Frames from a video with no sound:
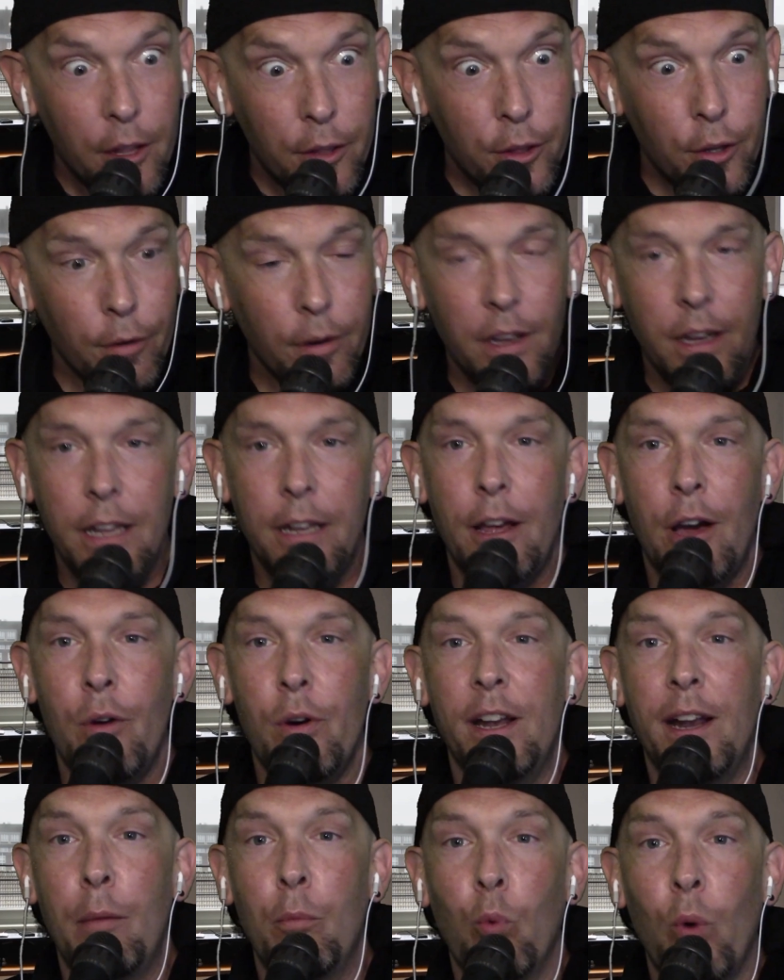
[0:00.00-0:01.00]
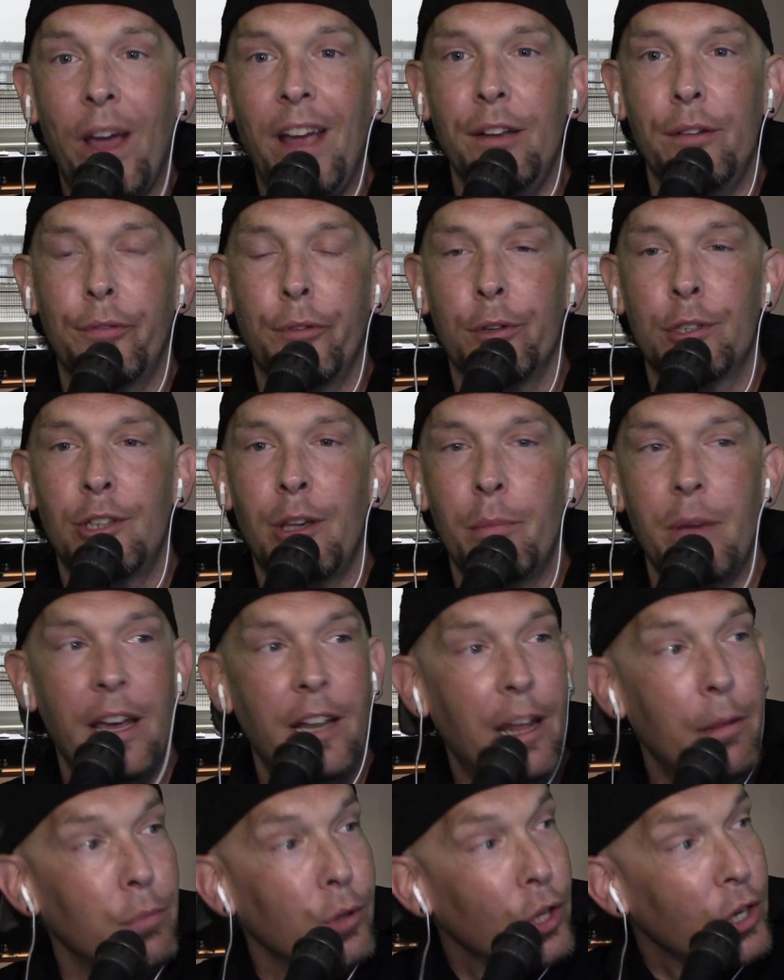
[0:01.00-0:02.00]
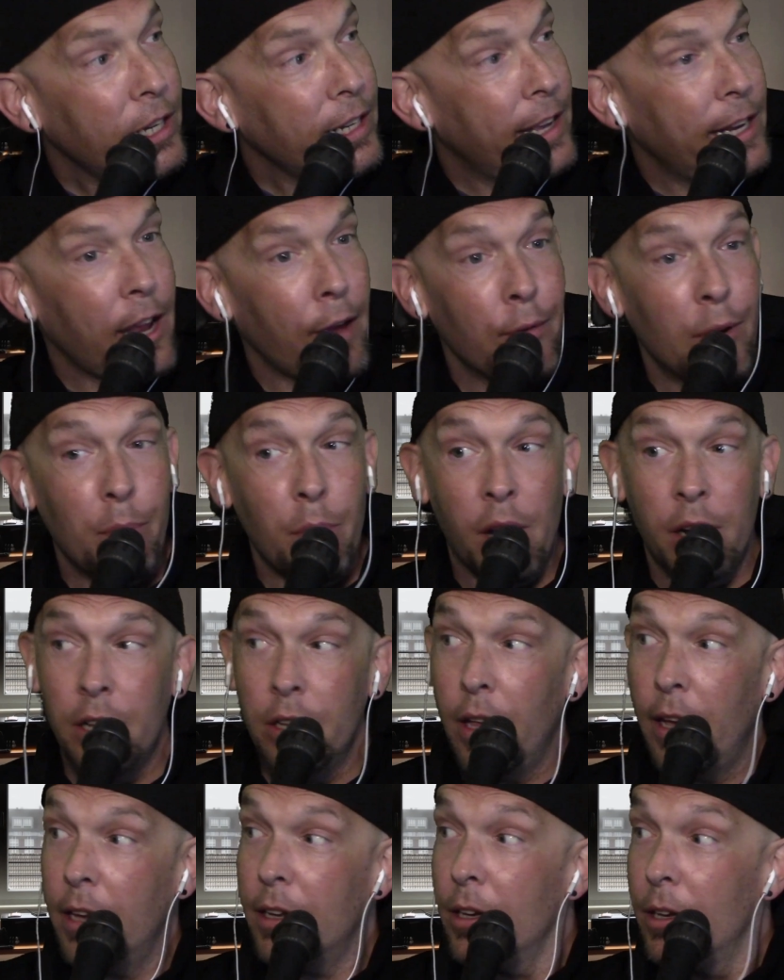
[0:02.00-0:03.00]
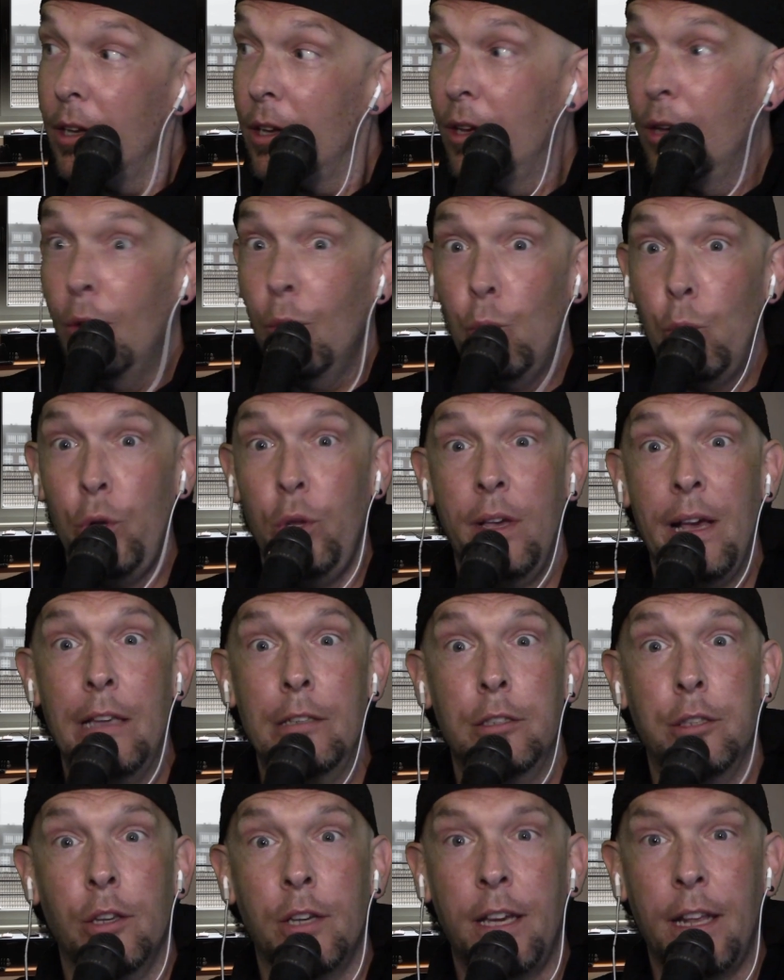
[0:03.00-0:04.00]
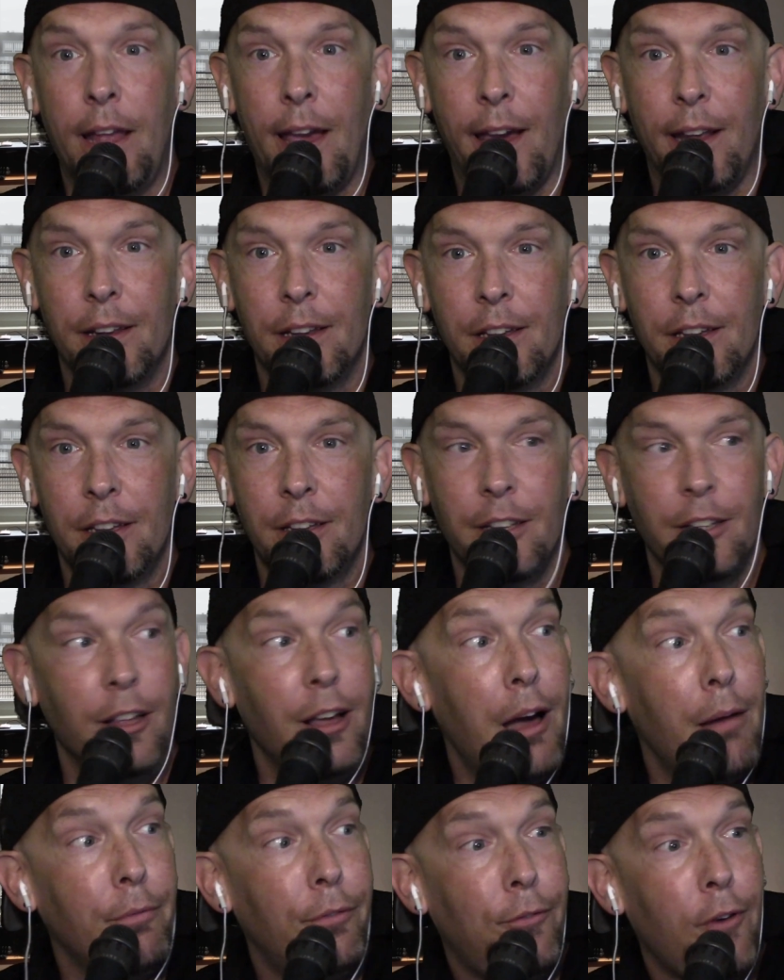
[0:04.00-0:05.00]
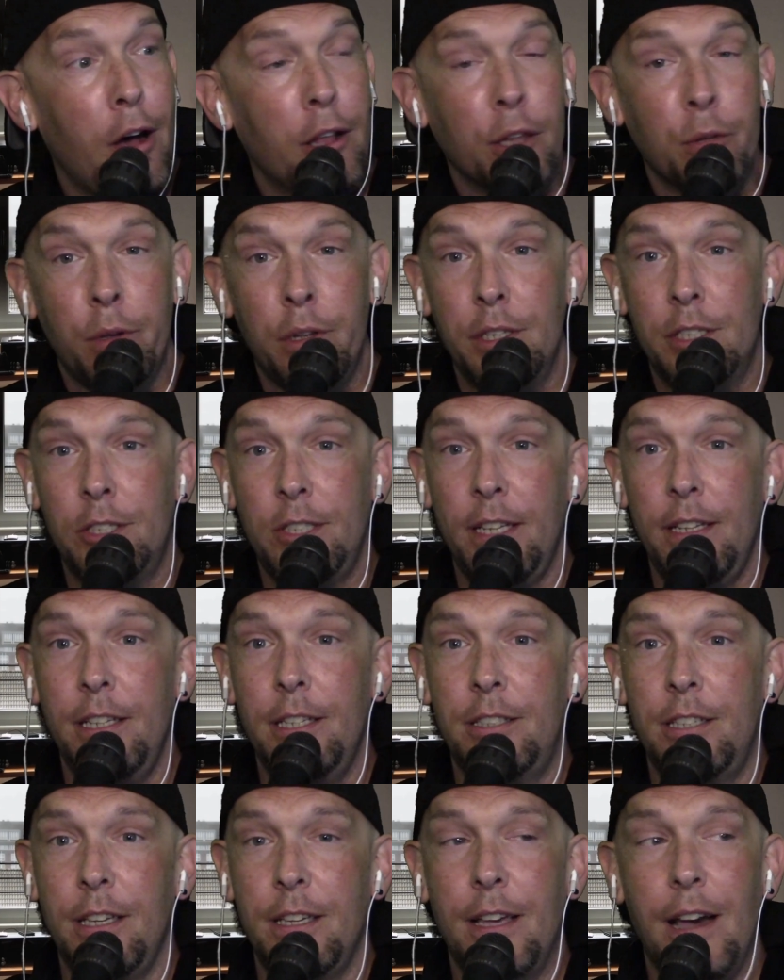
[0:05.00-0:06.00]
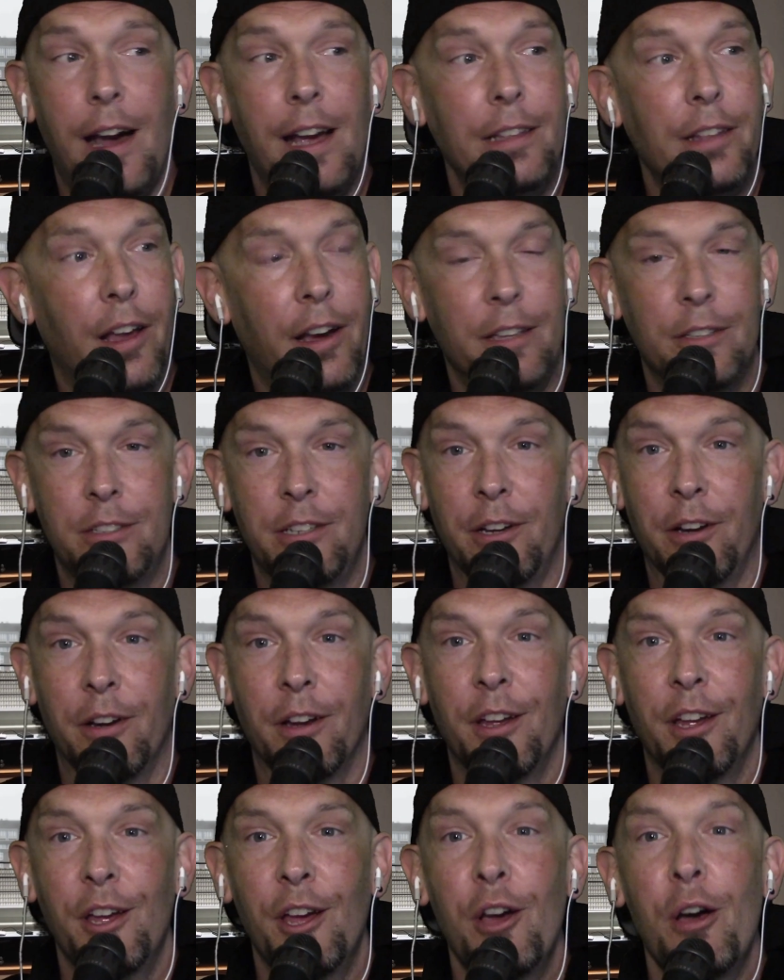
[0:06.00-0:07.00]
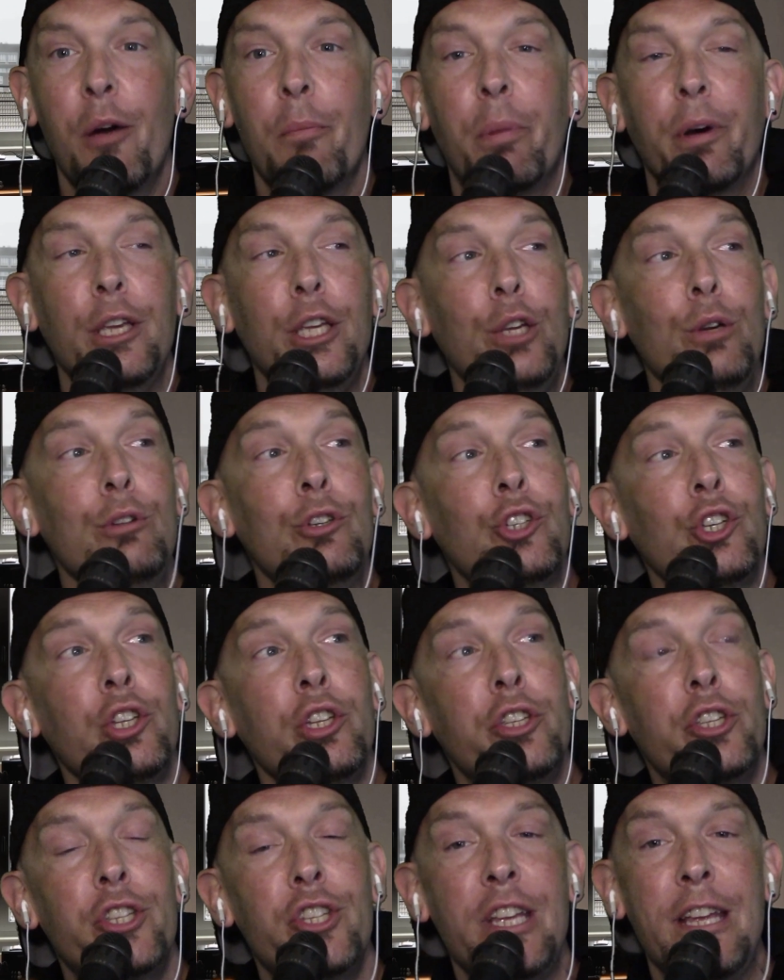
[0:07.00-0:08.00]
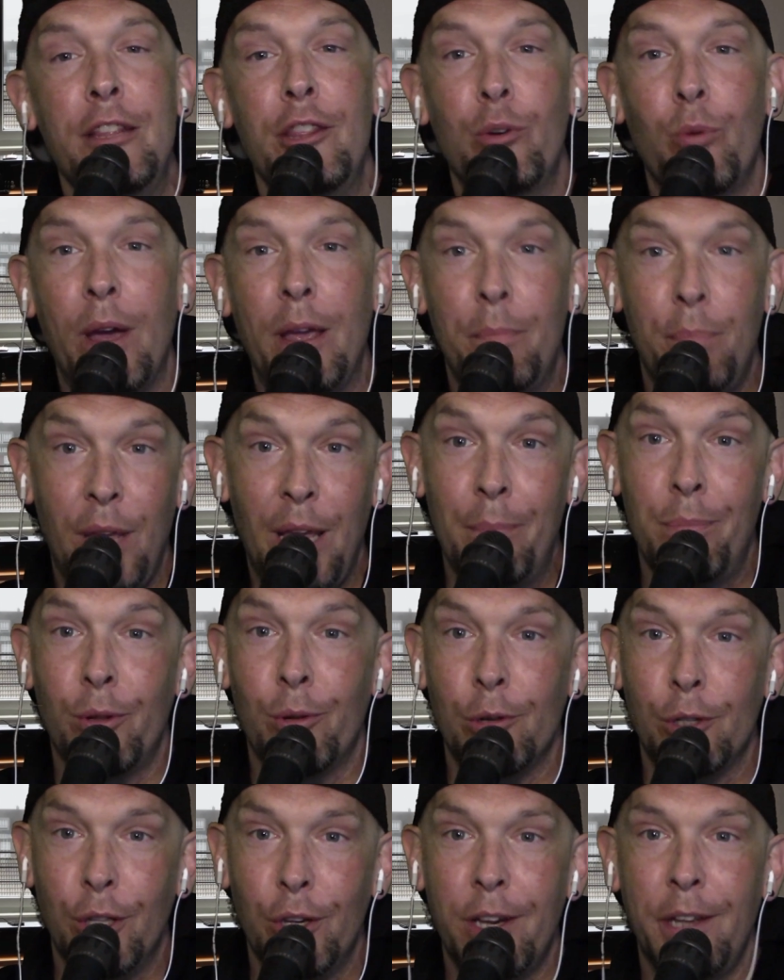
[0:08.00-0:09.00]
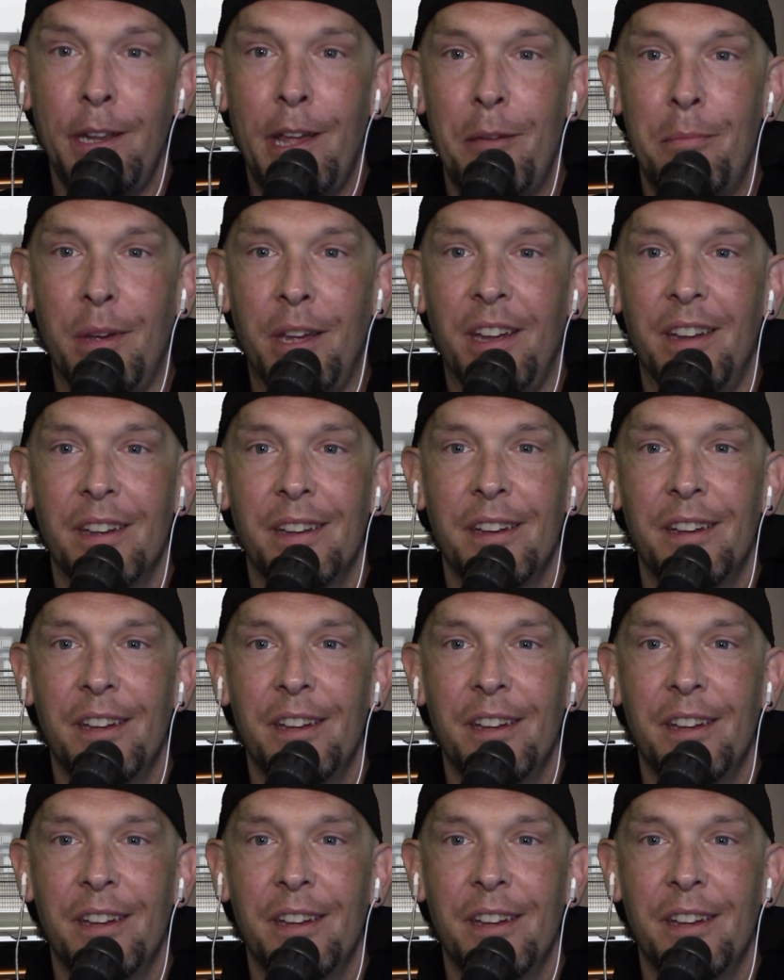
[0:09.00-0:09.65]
they're, you know, and I'm waiting for something, and I'm looking at everybody like, what are you guys looking at? I'm following the C D C guidelines here. But you should have seen the way people are looking at me.